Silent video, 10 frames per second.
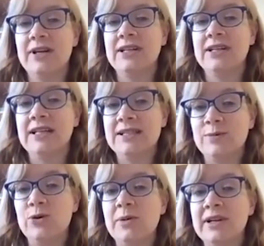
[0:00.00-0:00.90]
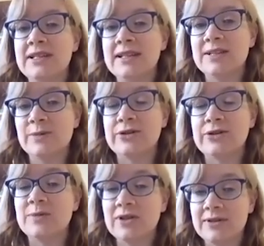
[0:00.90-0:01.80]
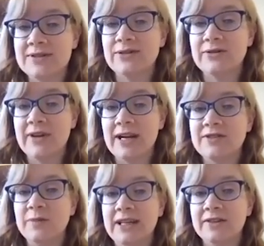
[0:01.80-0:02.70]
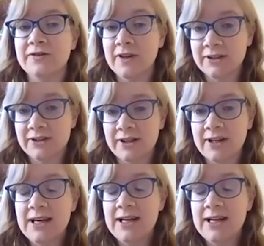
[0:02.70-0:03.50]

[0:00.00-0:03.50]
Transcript: And he spoke about his experience, but also the fact of being a father